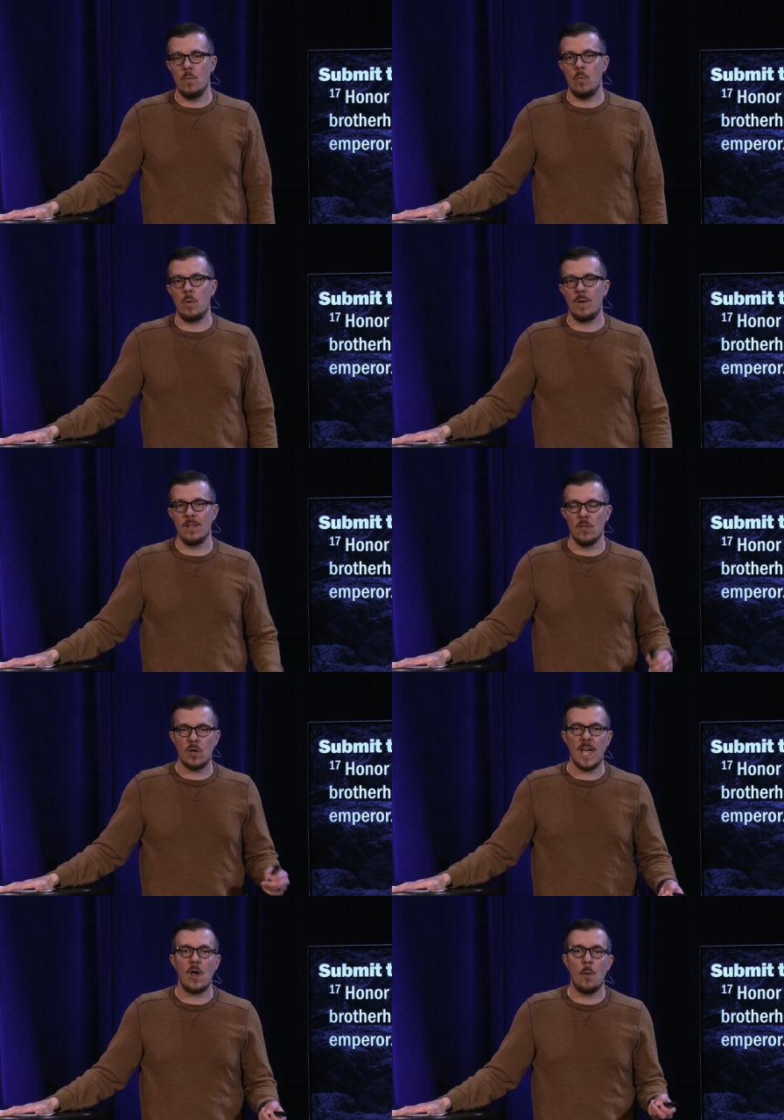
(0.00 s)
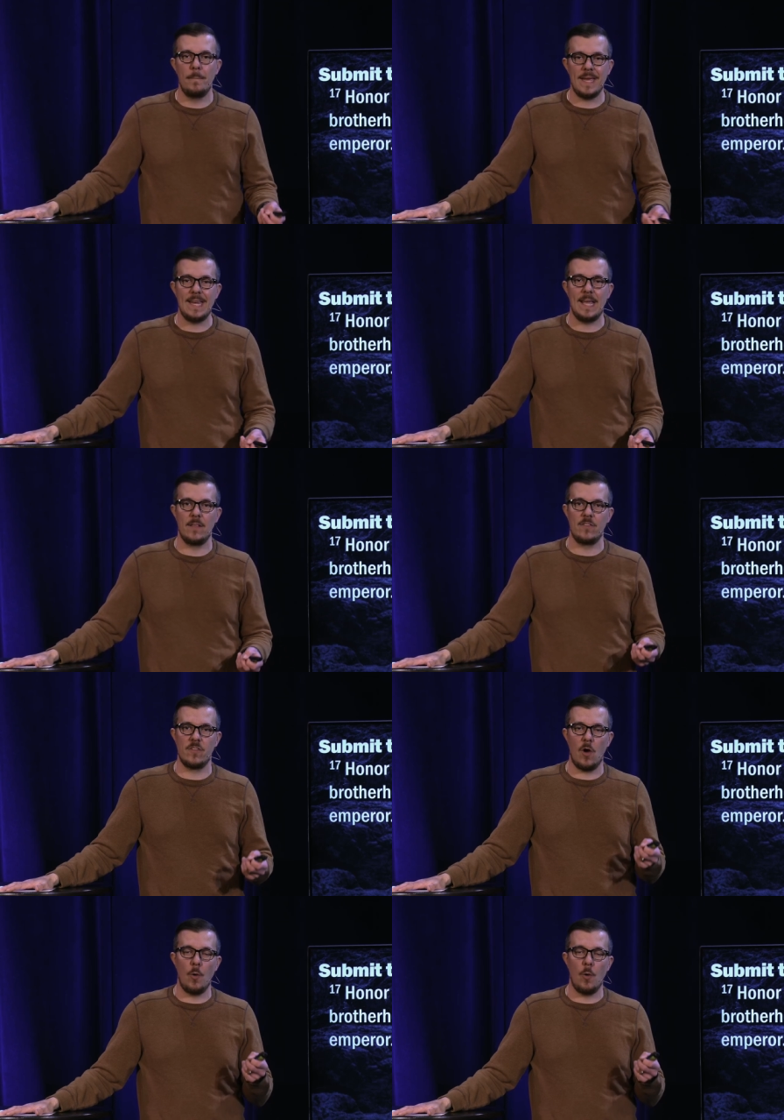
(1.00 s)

When we look at obedience,